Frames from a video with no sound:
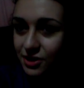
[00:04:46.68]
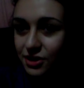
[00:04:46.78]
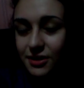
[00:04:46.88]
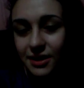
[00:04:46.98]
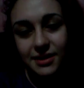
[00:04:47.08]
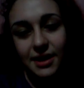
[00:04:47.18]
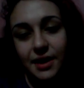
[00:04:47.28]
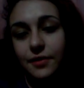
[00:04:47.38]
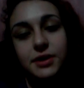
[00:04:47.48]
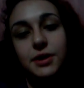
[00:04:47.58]
she does that
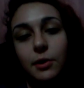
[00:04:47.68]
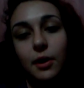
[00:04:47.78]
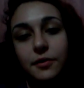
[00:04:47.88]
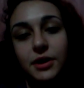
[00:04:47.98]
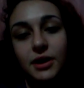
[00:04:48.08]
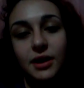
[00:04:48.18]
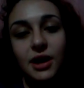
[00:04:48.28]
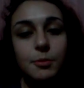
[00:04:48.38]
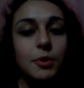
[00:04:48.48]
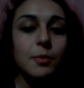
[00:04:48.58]
every so often,
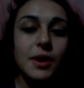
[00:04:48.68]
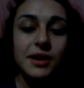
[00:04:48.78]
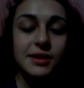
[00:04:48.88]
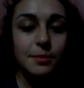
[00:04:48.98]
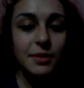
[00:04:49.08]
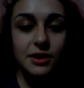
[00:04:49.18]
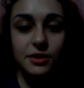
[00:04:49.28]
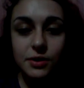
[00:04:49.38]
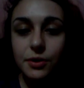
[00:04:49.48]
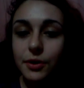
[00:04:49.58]
but when something
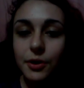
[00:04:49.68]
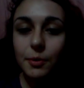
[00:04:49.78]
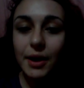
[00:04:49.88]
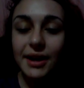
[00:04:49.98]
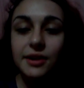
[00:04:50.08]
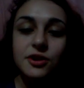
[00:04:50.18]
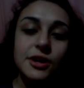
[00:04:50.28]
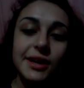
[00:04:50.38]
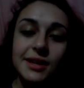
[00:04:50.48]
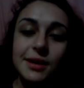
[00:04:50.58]
doesn't go her way,
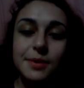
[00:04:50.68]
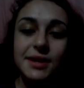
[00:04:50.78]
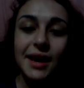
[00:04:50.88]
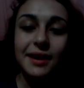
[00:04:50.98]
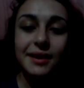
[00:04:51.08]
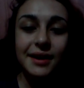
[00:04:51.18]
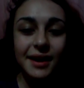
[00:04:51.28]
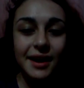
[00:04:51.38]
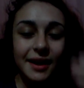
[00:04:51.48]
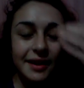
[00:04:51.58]
she gets upset.
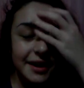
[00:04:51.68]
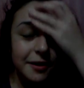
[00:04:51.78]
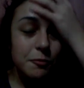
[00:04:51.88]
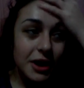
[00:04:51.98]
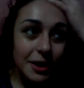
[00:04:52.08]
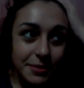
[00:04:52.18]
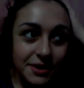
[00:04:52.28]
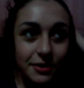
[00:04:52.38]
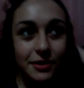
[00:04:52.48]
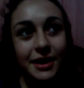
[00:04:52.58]
Like, one
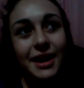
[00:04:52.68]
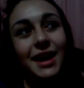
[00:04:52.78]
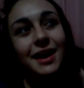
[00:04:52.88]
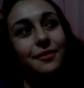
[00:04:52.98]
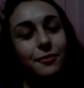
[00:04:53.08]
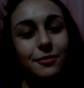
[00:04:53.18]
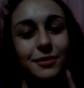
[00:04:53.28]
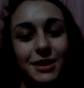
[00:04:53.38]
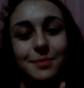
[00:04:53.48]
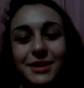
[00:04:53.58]
episode that I have,
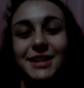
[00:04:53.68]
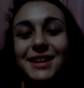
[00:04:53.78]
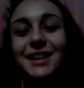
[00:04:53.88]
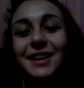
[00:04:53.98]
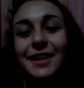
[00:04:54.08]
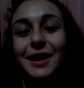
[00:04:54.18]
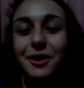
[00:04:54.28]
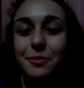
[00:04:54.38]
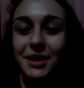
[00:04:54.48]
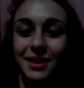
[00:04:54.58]
one in particular that
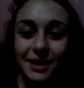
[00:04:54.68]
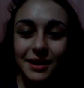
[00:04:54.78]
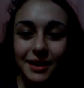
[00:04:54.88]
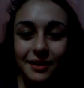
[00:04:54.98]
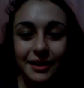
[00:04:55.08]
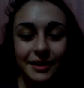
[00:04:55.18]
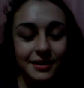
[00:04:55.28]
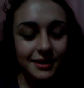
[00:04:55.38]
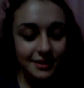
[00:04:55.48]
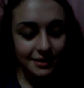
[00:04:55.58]
got me thinking like
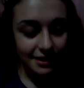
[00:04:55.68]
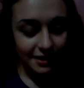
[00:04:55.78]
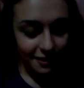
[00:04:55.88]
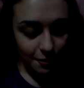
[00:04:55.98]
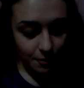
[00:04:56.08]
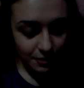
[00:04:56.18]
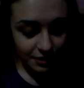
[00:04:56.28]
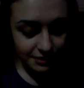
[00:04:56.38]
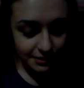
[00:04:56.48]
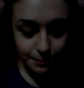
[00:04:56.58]
this,
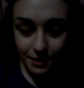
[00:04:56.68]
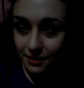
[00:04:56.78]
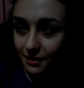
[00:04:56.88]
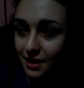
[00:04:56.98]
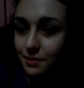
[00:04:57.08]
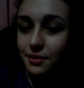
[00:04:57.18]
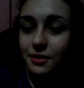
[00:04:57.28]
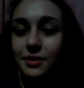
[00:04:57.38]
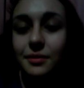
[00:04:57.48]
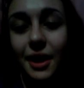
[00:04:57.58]
was when they
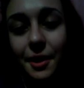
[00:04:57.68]
were,